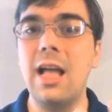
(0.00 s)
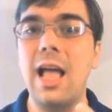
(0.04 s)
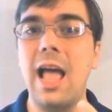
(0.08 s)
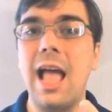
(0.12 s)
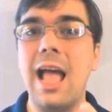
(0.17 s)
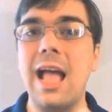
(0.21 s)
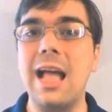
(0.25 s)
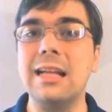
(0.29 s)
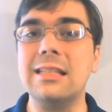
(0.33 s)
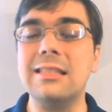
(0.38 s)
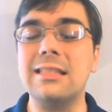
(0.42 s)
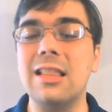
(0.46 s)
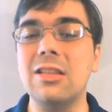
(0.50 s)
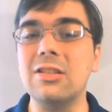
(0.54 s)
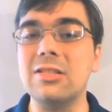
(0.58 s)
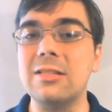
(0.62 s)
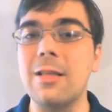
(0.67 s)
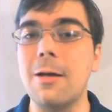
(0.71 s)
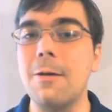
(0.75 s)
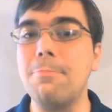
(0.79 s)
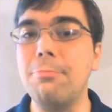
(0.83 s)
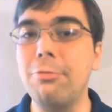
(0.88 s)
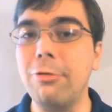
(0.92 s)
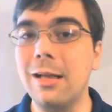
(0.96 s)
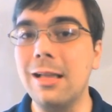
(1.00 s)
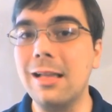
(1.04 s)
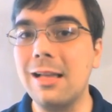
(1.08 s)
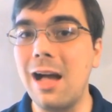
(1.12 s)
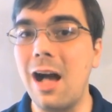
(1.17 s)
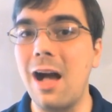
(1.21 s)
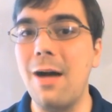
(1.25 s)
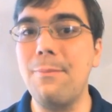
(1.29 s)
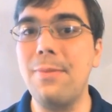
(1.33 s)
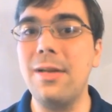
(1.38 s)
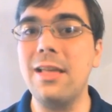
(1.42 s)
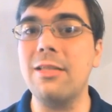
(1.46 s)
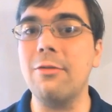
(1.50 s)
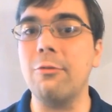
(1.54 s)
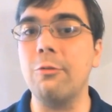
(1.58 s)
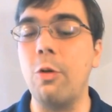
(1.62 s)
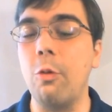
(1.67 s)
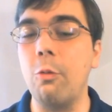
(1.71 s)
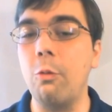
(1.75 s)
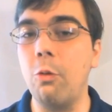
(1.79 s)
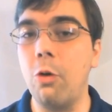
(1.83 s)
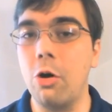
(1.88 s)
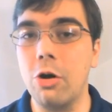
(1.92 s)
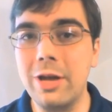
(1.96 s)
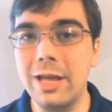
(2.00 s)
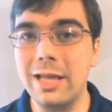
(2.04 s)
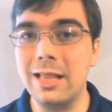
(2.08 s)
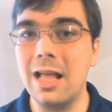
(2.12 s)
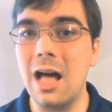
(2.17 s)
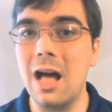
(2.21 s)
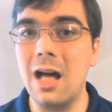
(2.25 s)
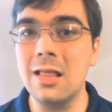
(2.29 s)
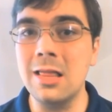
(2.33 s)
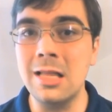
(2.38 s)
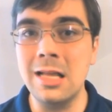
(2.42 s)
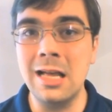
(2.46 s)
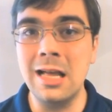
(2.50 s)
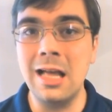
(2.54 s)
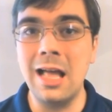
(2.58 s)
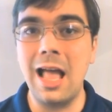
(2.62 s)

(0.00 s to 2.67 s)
and there's the print copy that we're working on,